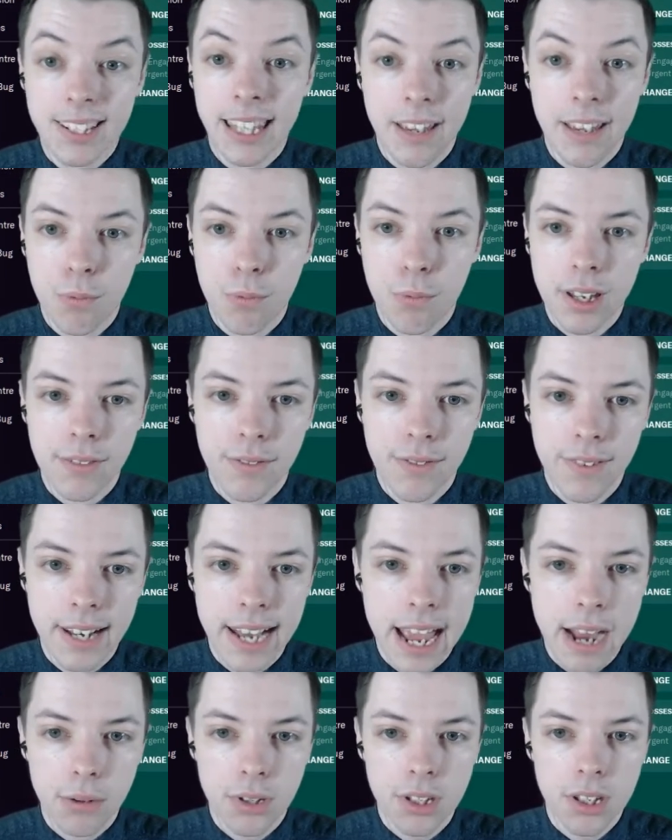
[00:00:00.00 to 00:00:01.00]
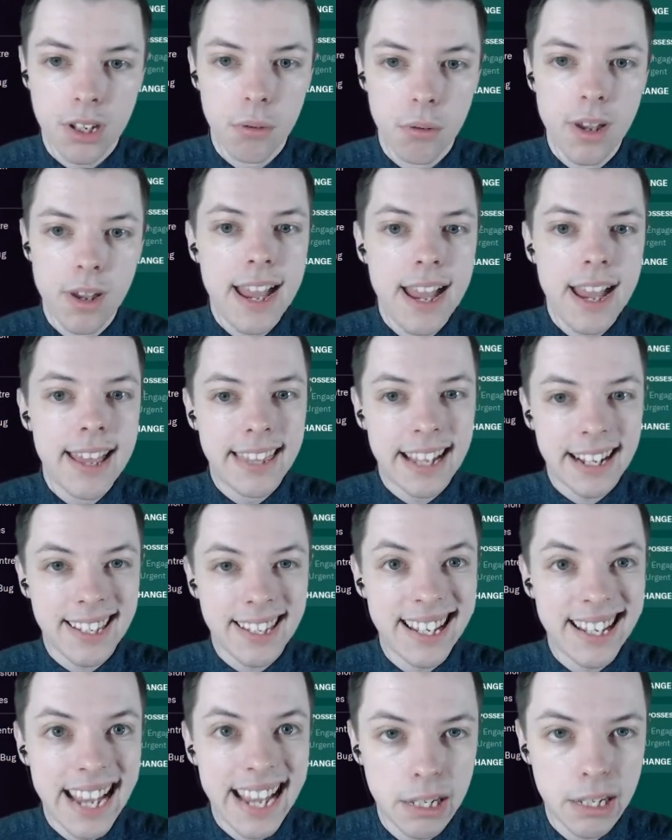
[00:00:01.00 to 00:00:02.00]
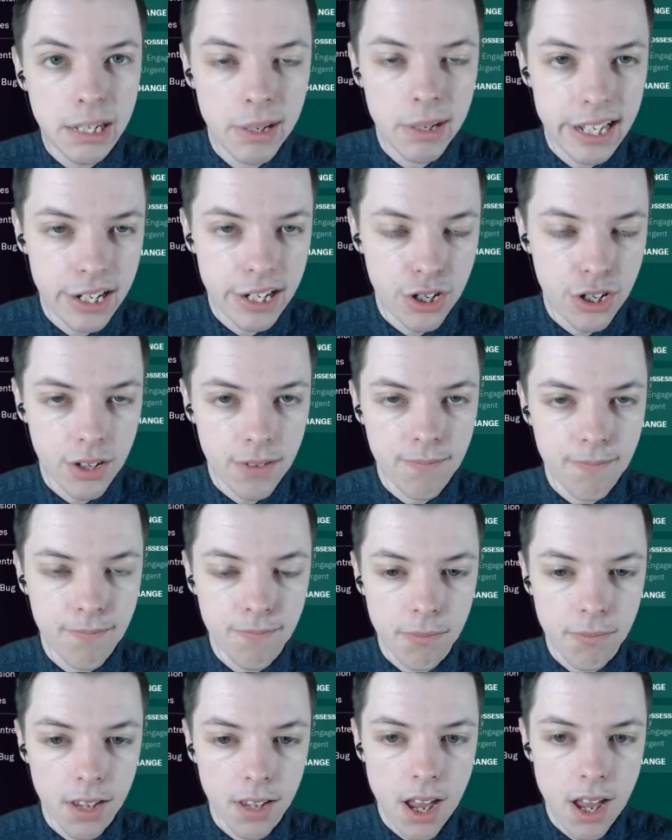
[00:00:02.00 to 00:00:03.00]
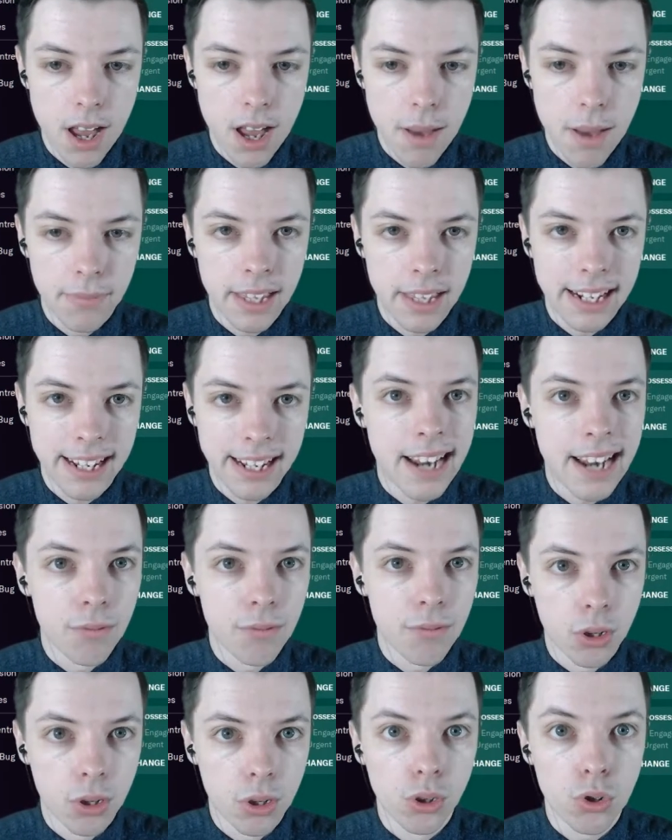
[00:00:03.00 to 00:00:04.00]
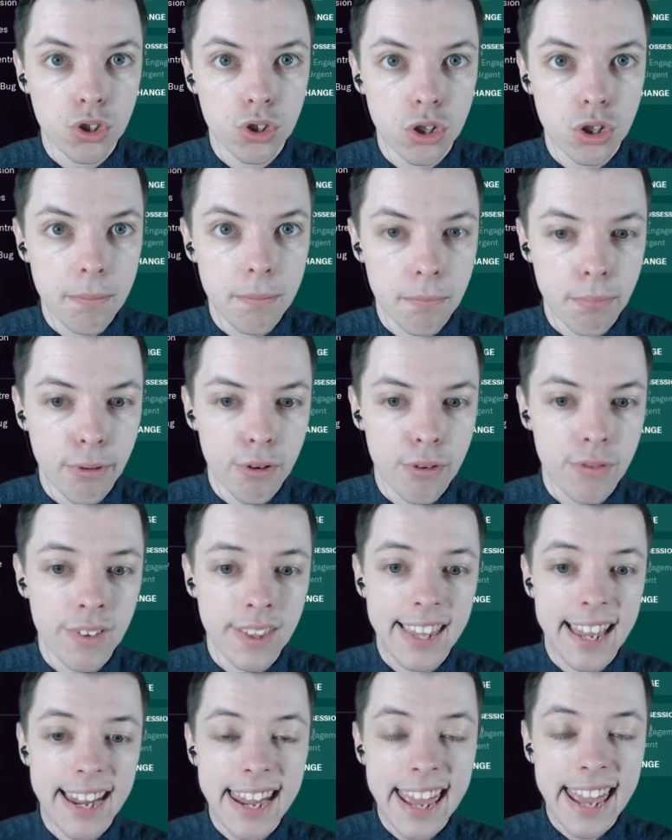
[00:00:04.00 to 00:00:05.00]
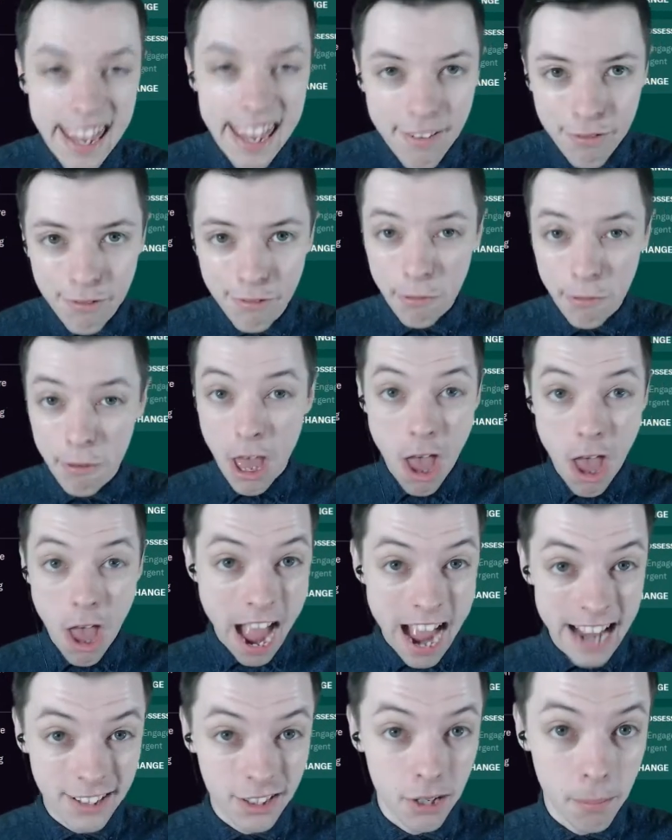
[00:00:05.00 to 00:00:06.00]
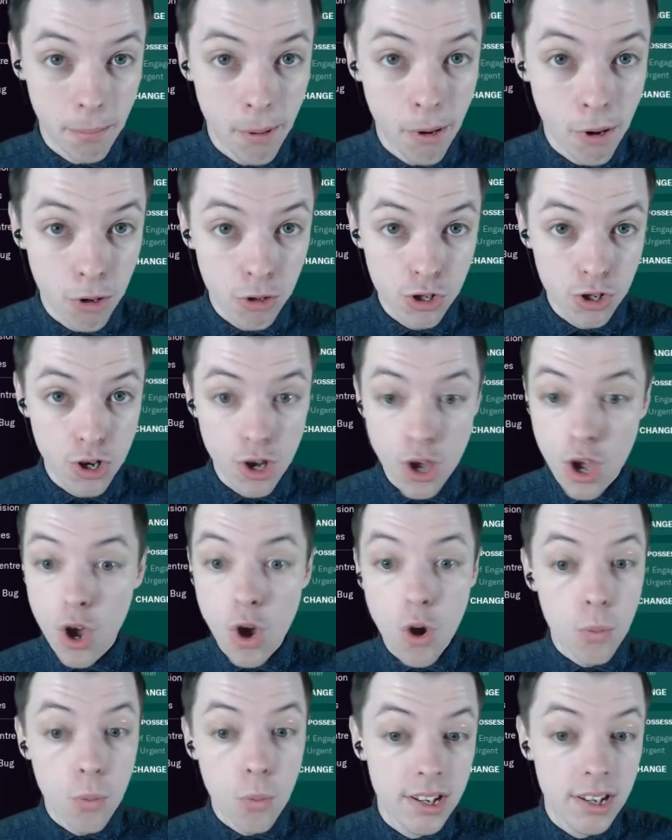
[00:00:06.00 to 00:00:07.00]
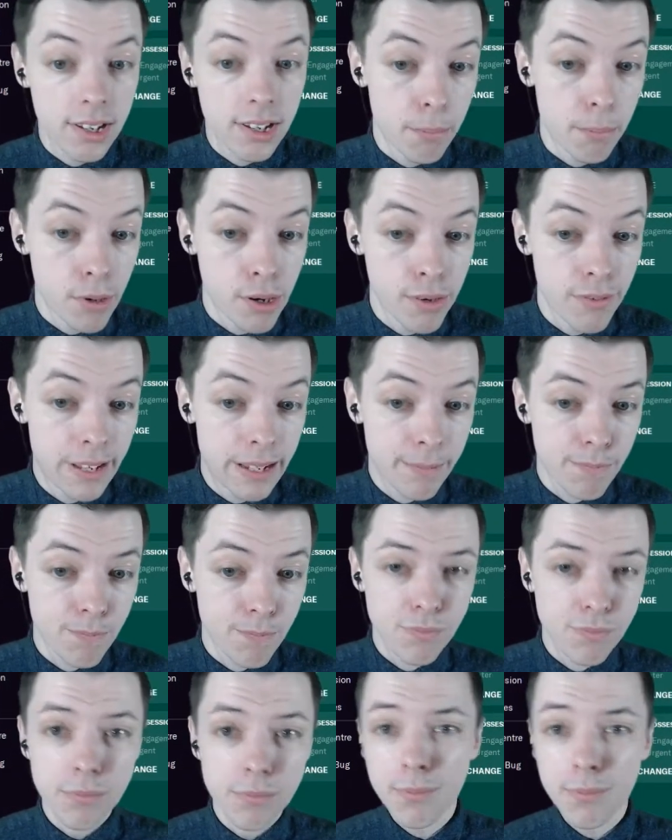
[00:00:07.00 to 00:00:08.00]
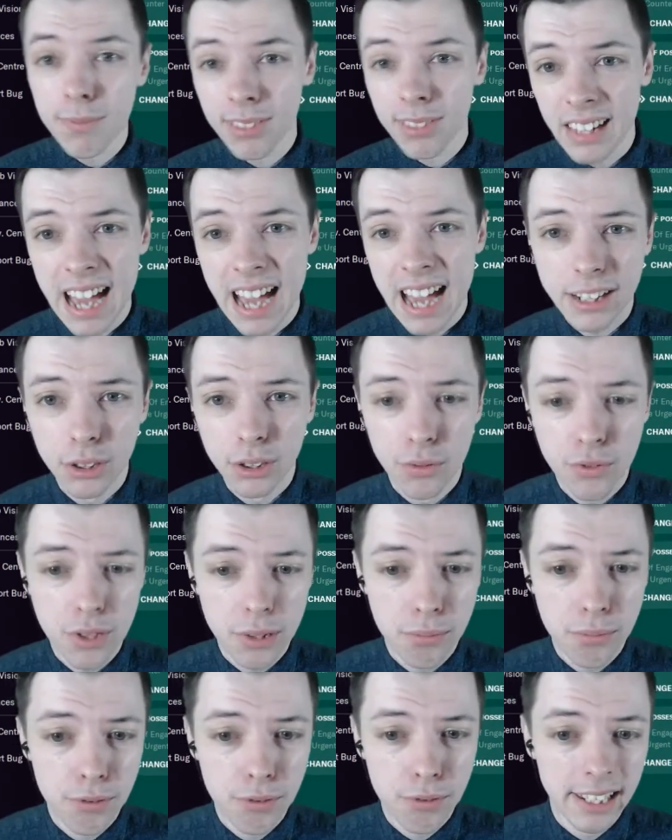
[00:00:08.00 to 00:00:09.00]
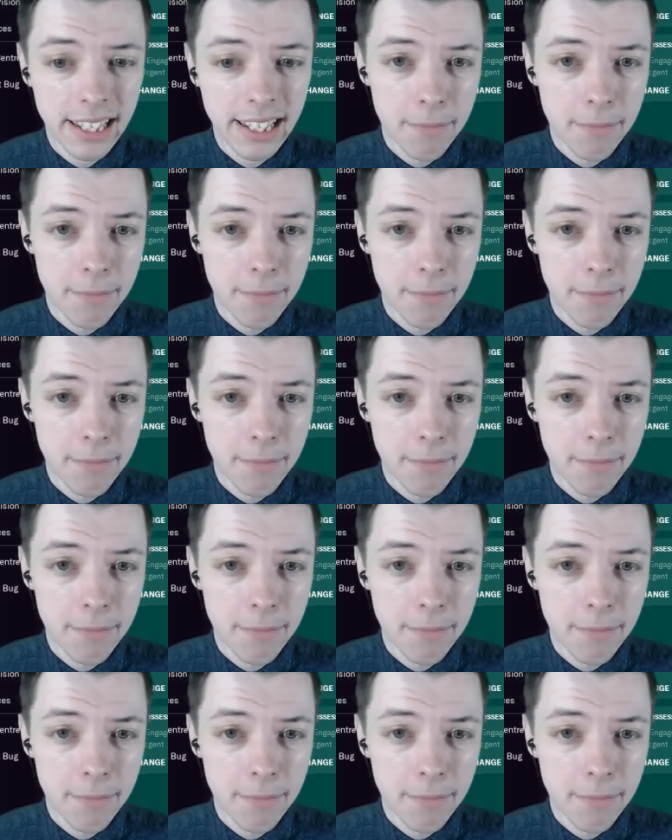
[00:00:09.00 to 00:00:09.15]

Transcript: winger for now. So that's the next position that I kind of want to look to improve. And then if at a push we could improve it, I'd love to improve the left back